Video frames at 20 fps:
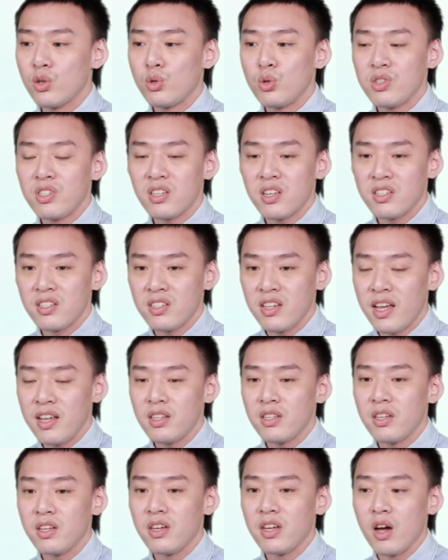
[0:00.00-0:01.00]
to sustain
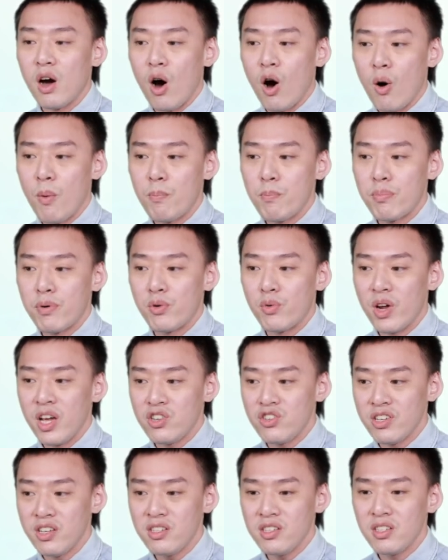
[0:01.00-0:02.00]
the
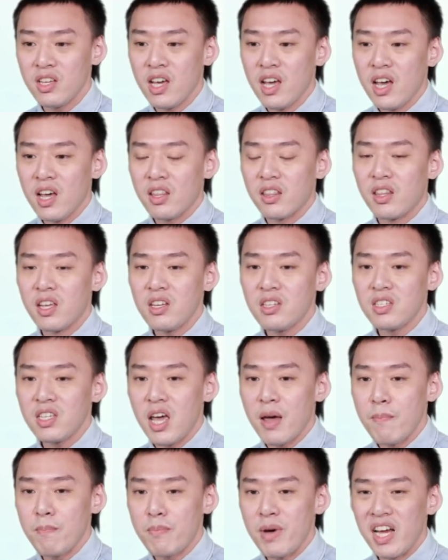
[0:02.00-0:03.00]
operations, this
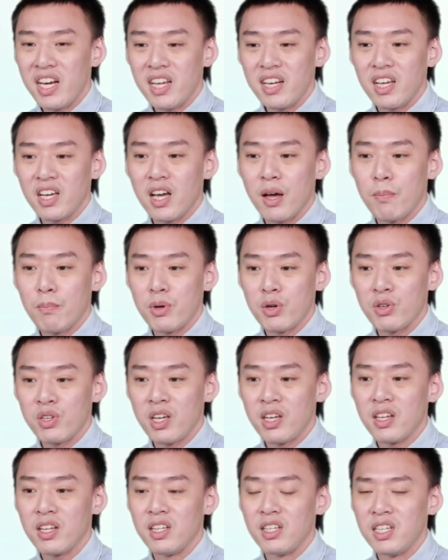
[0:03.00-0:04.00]
embedded
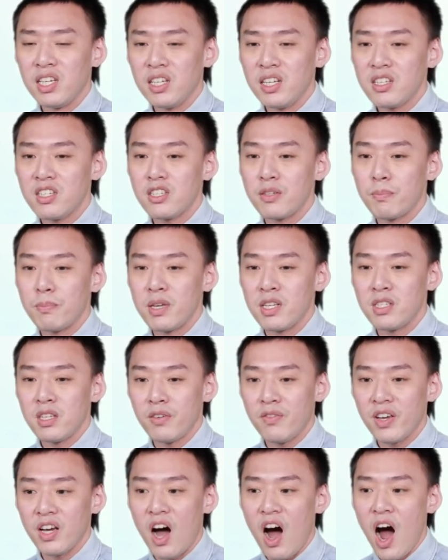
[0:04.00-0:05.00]
computing needed
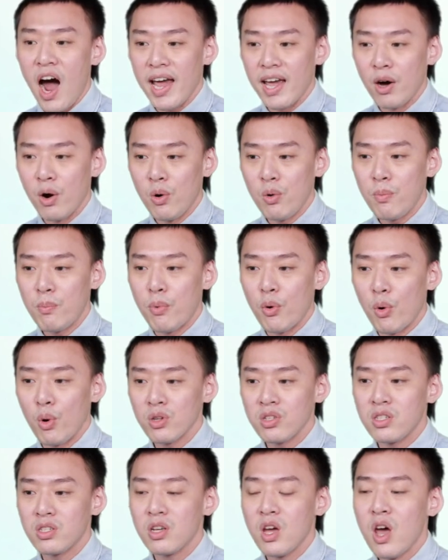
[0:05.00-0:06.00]
specific I/O
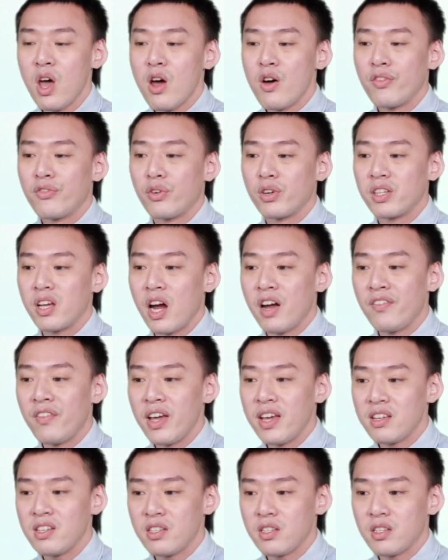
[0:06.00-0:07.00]
ports for
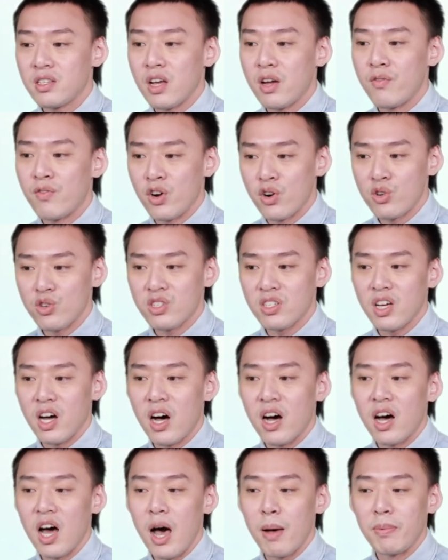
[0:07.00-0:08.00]
diverse
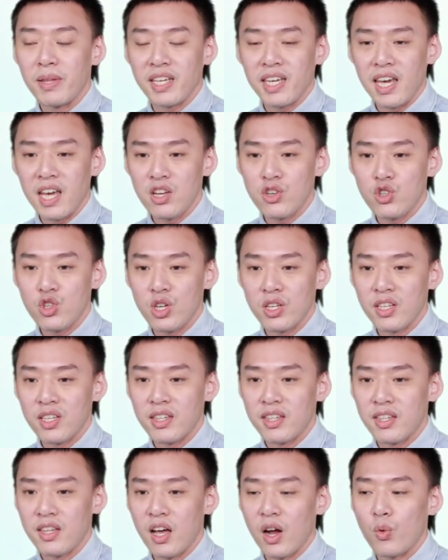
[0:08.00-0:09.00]
applications
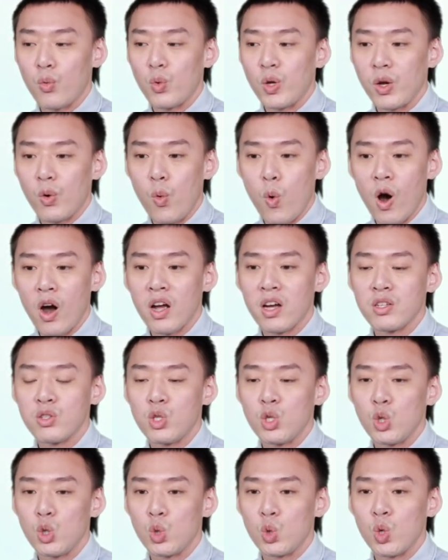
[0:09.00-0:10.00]
that require
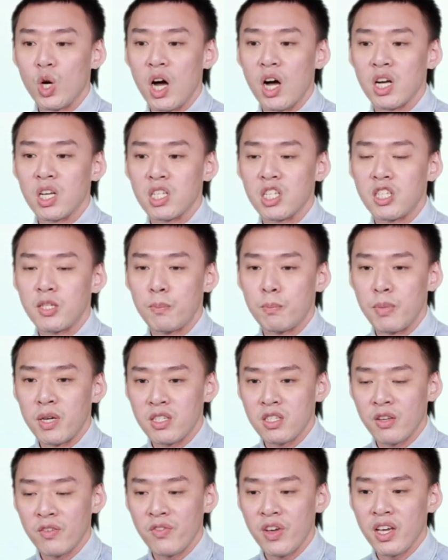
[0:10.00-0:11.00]
to
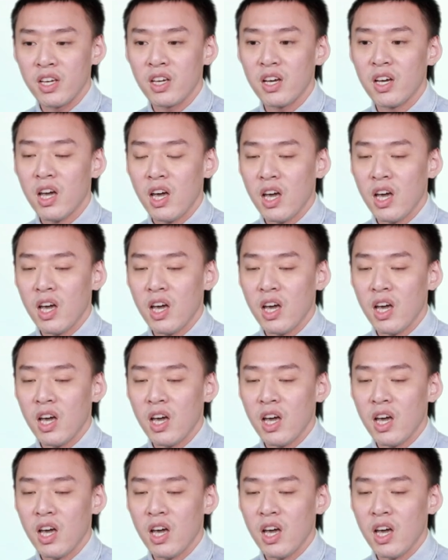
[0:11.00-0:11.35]
specific